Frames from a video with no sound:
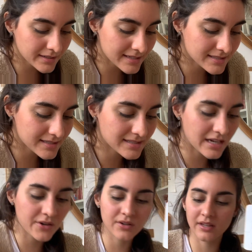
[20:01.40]

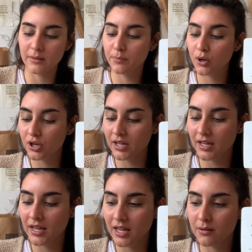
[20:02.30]
necessarily putting
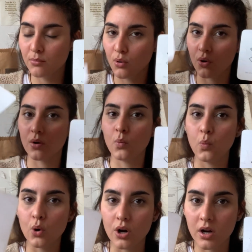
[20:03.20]
in more
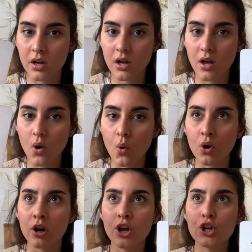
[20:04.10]
work
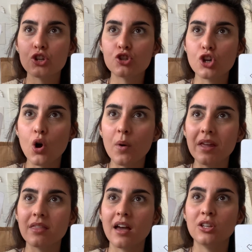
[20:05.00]
or
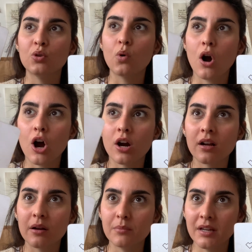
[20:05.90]
showing that you are
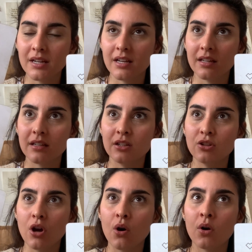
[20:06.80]
committed, you
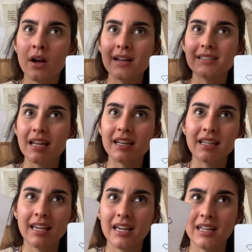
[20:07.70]
know,
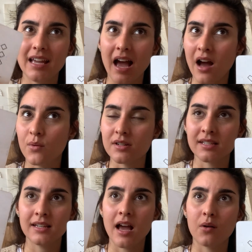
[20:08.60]
dedicating hours
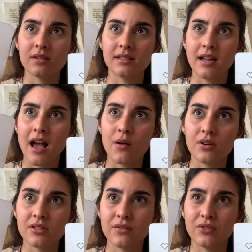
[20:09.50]
and hours and
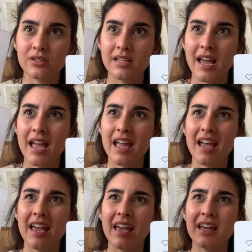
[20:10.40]
hours of your day
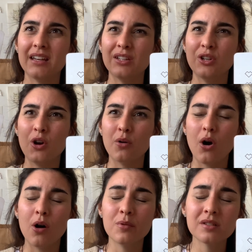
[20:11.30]
and, you know,
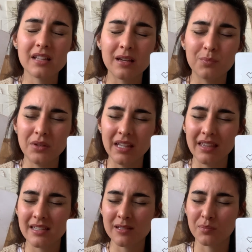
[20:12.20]
almost like being
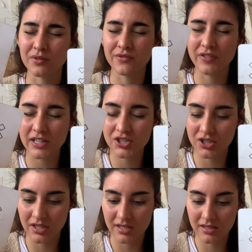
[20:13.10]
this
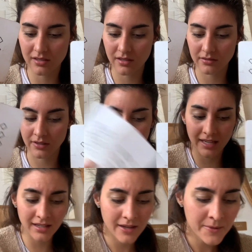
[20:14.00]
perfectionist,
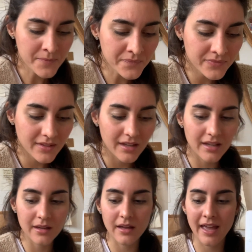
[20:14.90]
right?
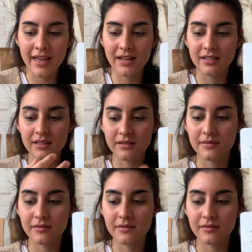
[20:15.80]
And